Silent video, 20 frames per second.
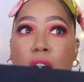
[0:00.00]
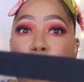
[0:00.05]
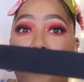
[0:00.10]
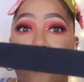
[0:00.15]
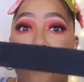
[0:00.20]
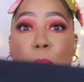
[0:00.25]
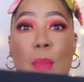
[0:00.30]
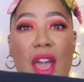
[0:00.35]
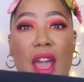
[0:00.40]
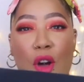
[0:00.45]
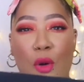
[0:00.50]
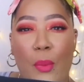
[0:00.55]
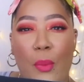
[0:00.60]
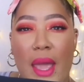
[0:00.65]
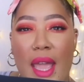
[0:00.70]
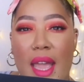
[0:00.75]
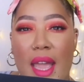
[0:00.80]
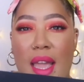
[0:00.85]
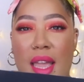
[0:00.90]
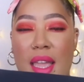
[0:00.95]

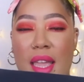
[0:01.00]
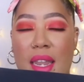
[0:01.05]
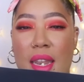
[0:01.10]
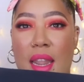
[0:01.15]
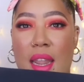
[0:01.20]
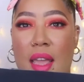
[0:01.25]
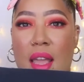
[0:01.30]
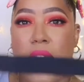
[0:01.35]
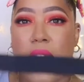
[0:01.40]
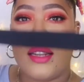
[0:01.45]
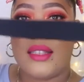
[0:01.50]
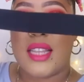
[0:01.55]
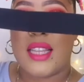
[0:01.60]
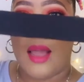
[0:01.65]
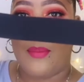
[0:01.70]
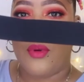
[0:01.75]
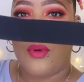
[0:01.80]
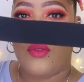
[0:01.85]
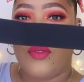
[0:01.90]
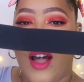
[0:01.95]
mailman
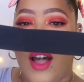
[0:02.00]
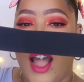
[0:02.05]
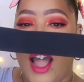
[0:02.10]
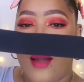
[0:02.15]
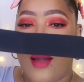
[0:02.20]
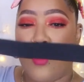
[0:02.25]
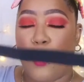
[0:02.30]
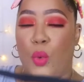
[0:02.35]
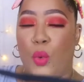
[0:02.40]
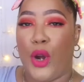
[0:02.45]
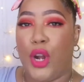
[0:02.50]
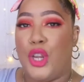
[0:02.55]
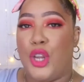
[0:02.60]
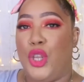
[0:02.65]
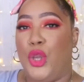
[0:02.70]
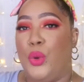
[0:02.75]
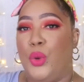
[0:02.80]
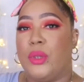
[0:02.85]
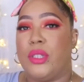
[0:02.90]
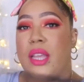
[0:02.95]
type of vibe where
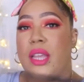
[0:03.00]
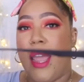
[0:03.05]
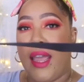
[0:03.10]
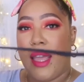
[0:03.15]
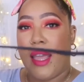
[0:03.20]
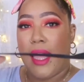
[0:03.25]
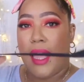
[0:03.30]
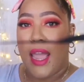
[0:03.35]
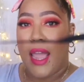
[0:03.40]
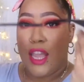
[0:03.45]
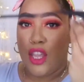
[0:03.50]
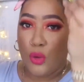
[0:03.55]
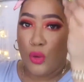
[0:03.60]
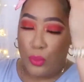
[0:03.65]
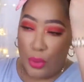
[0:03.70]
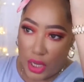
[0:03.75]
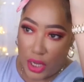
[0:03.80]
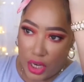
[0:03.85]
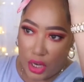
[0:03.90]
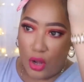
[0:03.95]
you take it and you
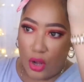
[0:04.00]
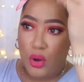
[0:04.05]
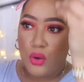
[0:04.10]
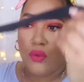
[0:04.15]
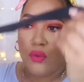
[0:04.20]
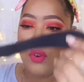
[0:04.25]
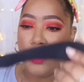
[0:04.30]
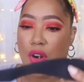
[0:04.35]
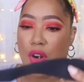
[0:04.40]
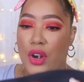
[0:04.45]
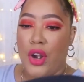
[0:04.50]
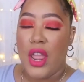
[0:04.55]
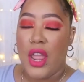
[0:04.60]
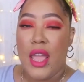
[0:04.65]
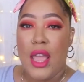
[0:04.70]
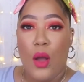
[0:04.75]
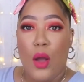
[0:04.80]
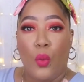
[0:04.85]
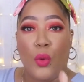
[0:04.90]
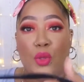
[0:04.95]
put it over
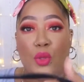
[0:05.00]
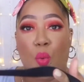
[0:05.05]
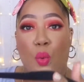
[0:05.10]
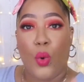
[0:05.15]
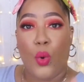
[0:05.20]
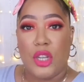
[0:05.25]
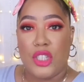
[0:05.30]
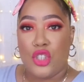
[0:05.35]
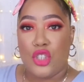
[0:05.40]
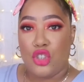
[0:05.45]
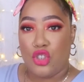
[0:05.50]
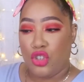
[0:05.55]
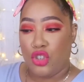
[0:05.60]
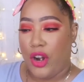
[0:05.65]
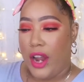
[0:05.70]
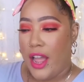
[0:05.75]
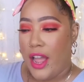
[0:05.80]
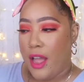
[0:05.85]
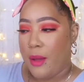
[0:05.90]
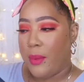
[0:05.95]
with one
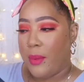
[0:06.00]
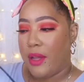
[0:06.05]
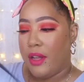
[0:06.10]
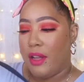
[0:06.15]
strap.